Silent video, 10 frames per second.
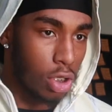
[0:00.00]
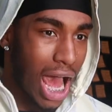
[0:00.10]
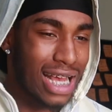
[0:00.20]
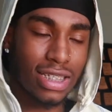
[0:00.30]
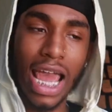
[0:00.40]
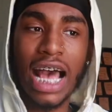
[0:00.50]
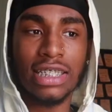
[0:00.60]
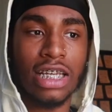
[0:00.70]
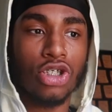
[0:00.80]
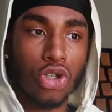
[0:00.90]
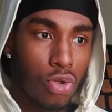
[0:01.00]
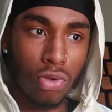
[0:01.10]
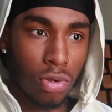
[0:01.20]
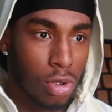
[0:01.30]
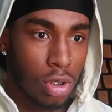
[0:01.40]
I say I say
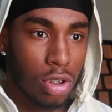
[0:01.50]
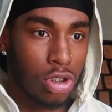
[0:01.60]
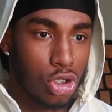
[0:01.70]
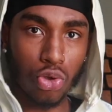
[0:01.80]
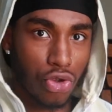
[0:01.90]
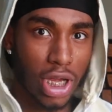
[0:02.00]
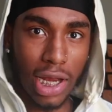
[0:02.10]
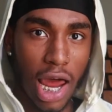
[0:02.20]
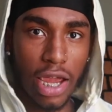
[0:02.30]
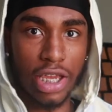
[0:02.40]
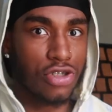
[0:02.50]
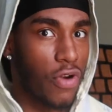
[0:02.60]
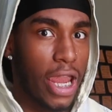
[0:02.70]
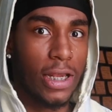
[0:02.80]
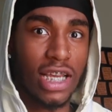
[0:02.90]
two two, three o'clock ish,
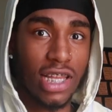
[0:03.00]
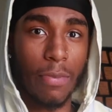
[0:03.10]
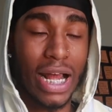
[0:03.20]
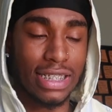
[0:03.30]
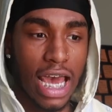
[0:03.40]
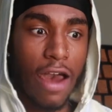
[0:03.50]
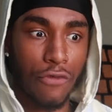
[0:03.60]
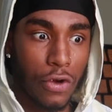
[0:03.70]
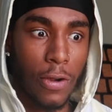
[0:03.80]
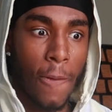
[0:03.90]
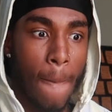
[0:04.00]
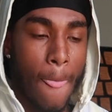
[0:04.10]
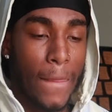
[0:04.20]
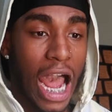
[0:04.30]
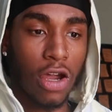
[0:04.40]
right? That's like my time for real.
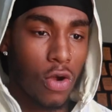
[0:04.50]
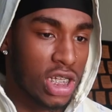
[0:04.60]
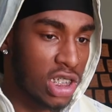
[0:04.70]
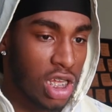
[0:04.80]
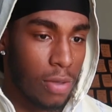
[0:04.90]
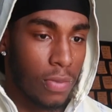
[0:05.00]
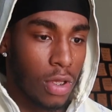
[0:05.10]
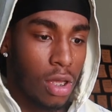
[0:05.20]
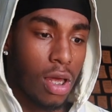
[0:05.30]
I go to sleep.